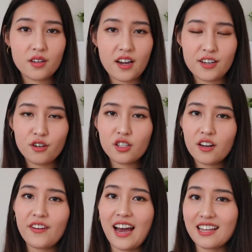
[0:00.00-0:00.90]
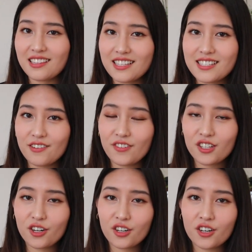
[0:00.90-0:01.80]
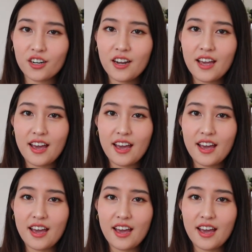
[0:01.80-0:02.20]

I know a lot of athletes live in Clark